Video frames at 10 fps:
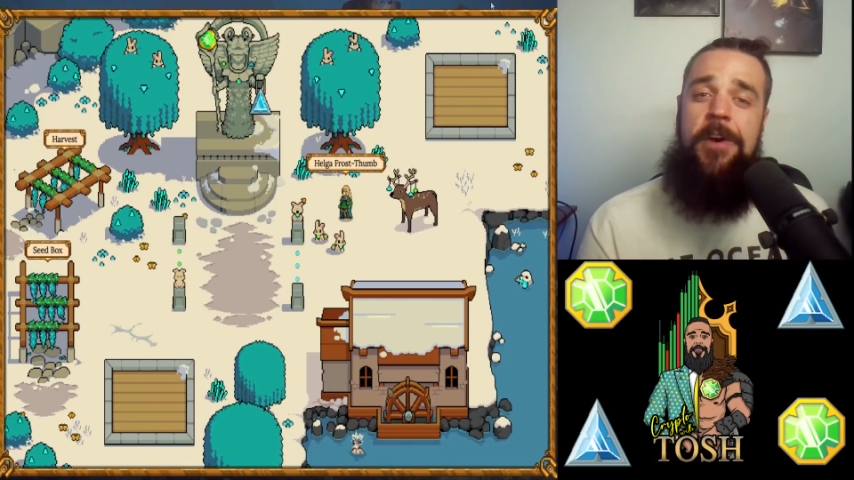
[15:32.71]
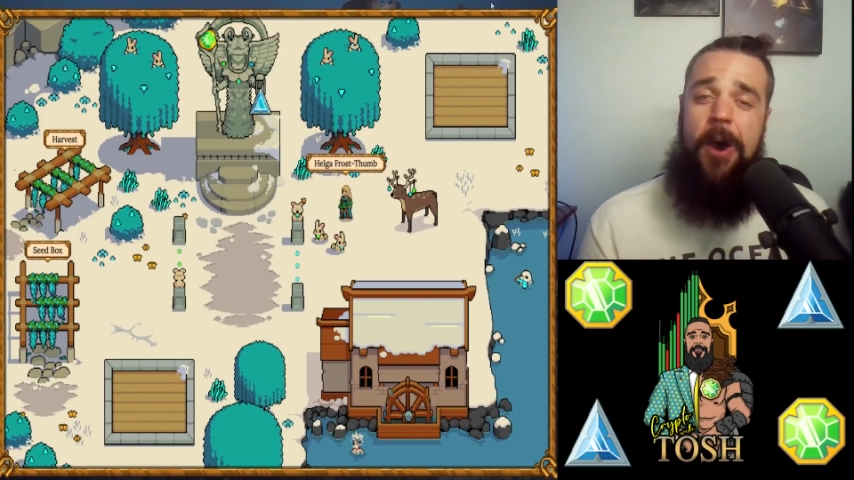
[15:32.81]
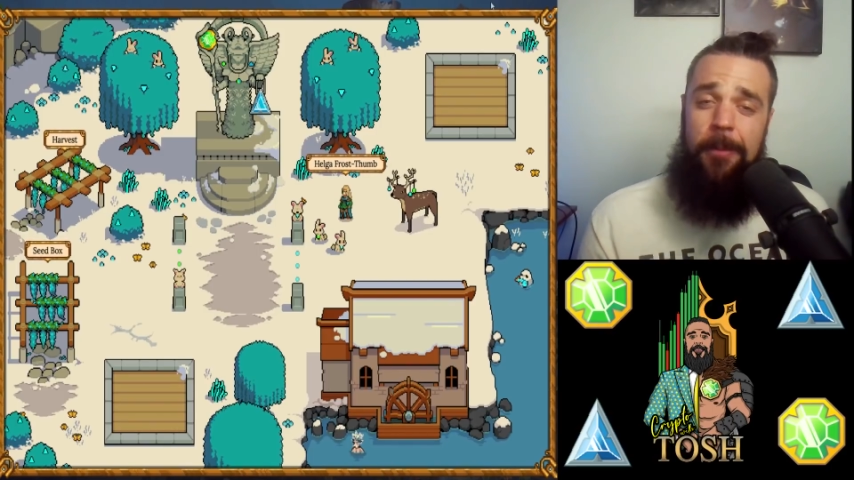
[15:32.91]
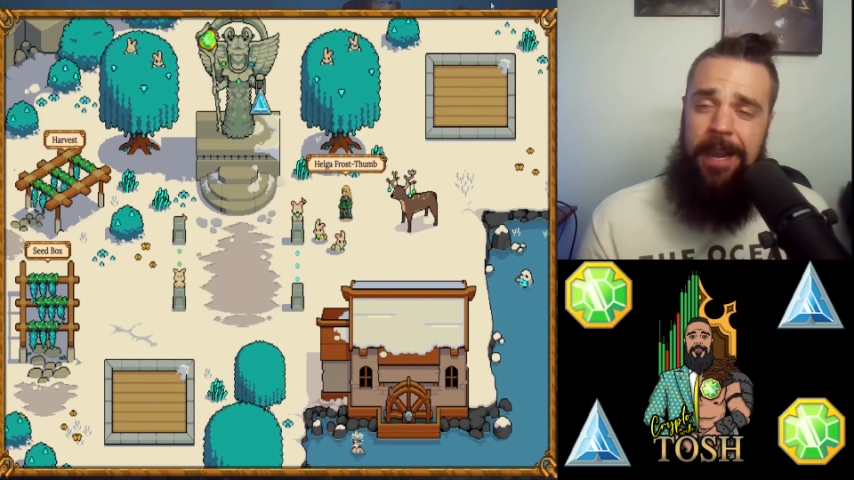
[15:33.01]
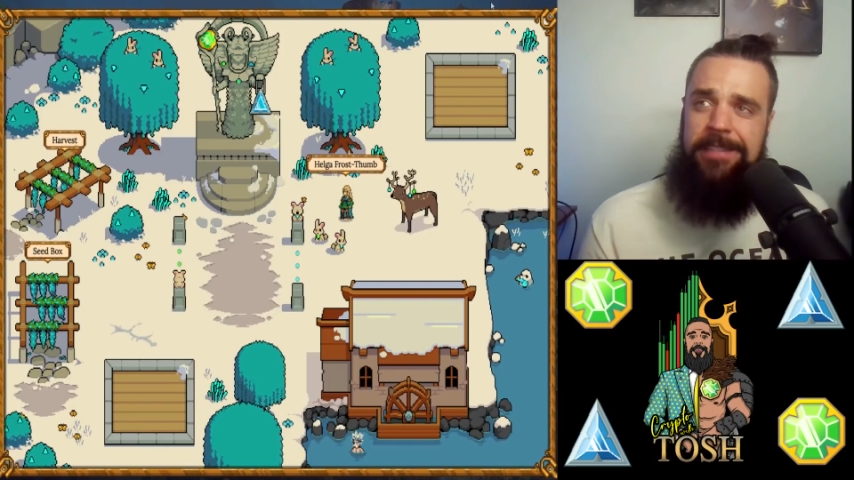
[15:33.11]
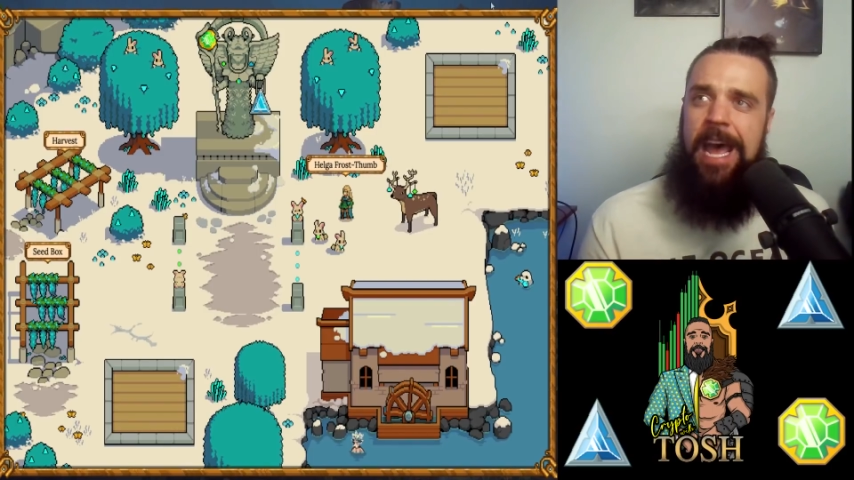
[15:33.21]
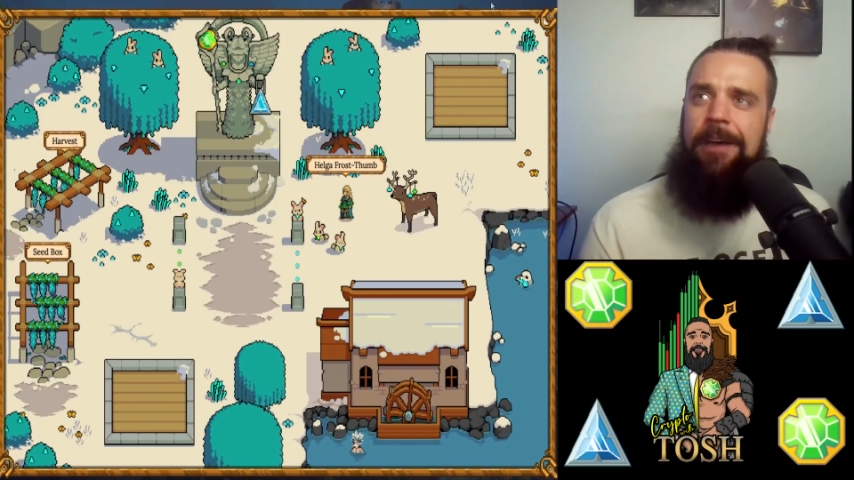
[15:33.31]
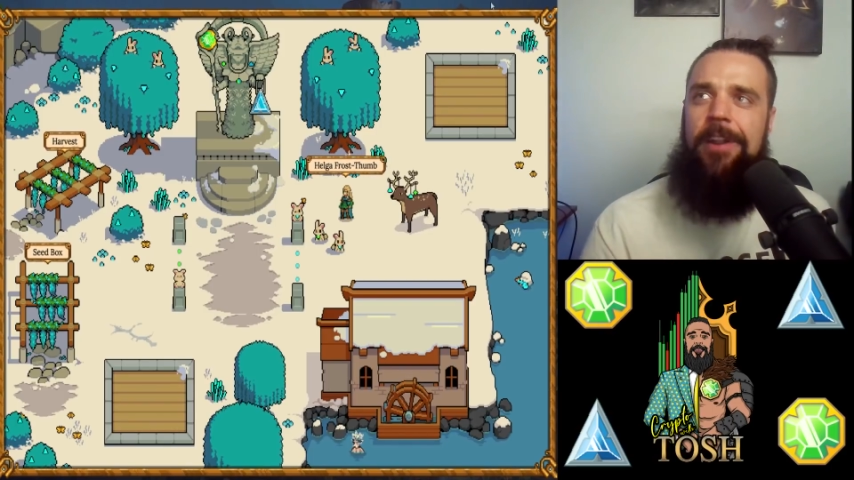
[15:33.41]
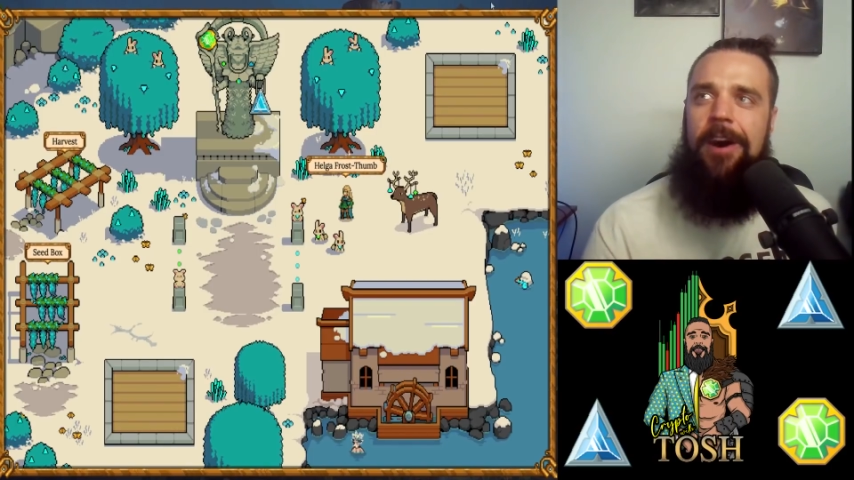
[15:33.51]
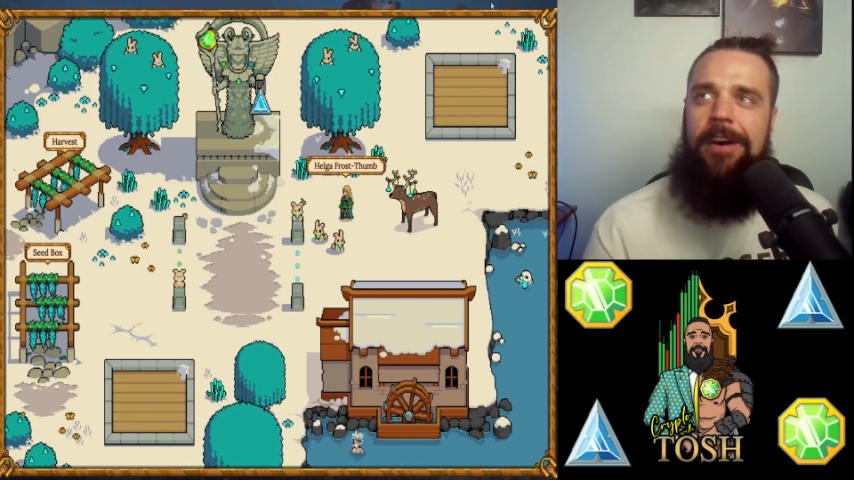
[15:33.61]
Hope you guys have
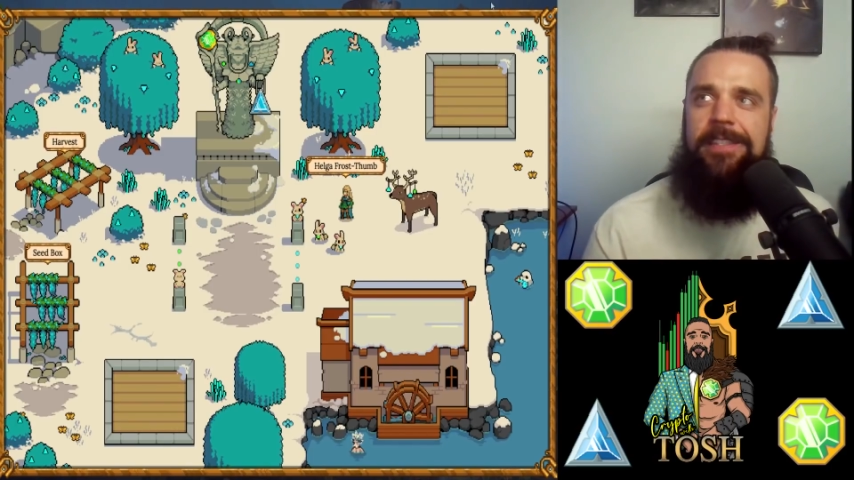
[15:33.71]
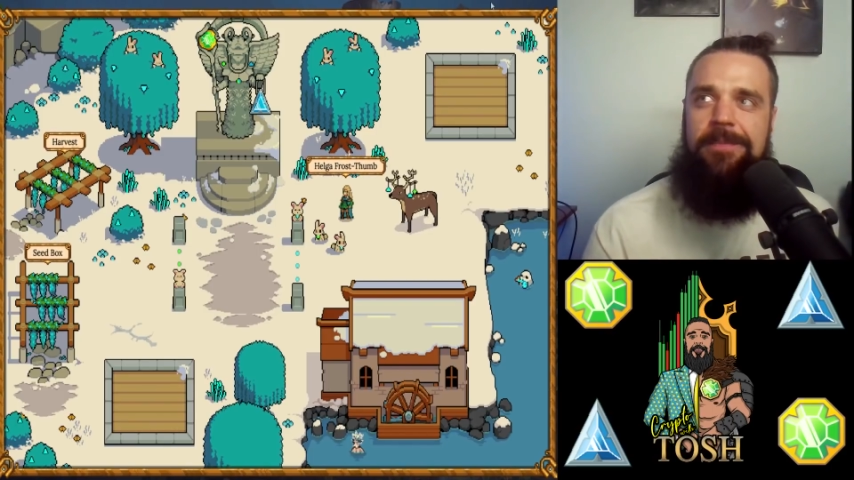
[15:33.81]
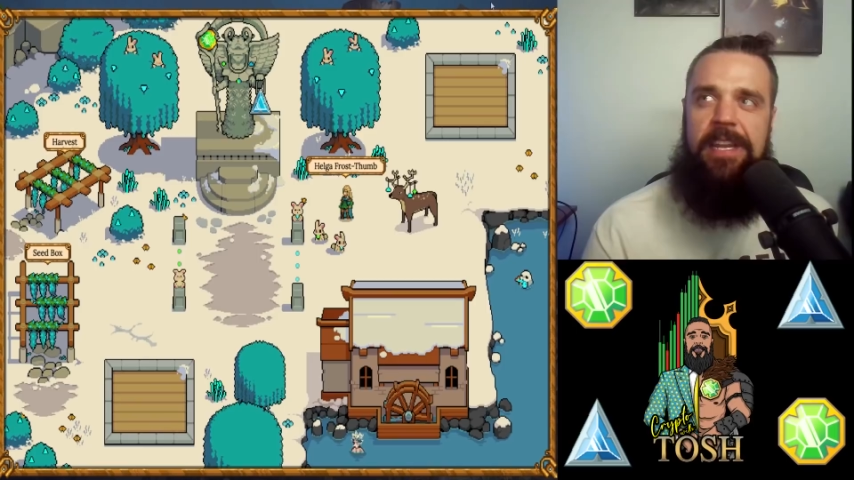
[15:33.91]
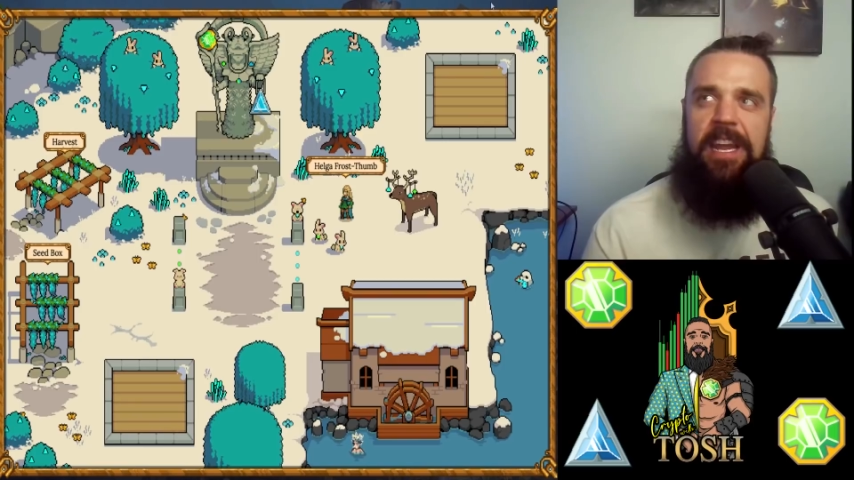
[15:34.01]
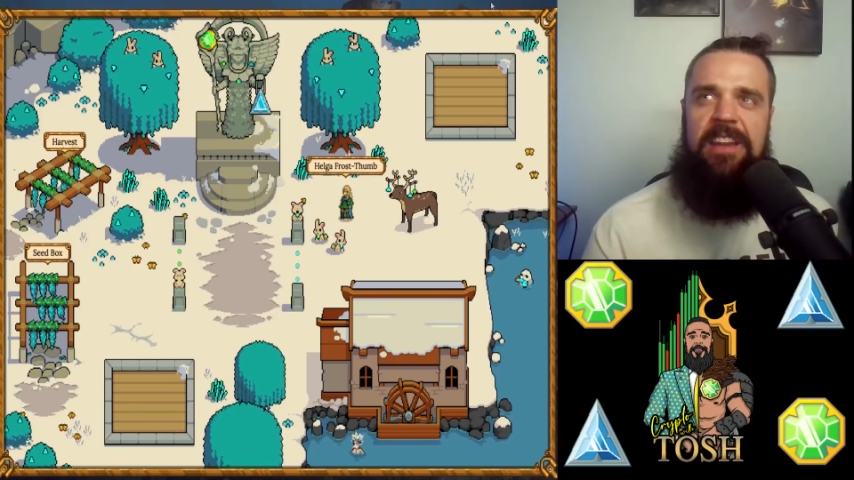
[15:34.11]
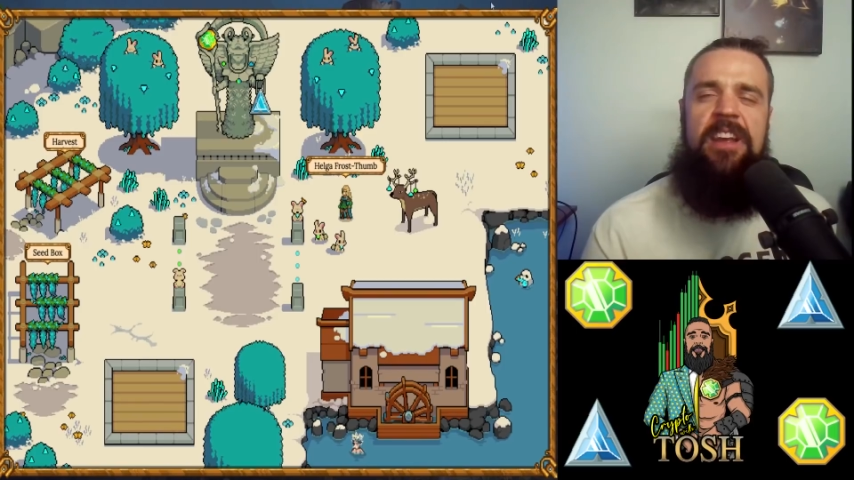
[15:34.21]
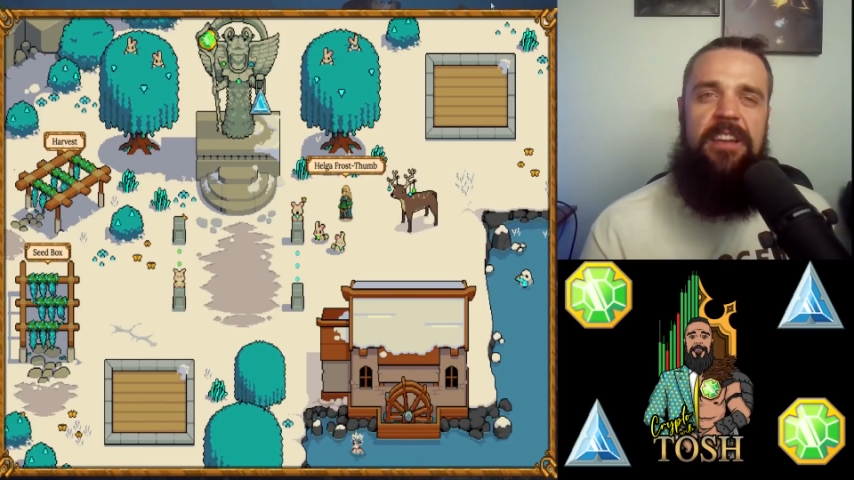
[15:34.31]
an awesome day.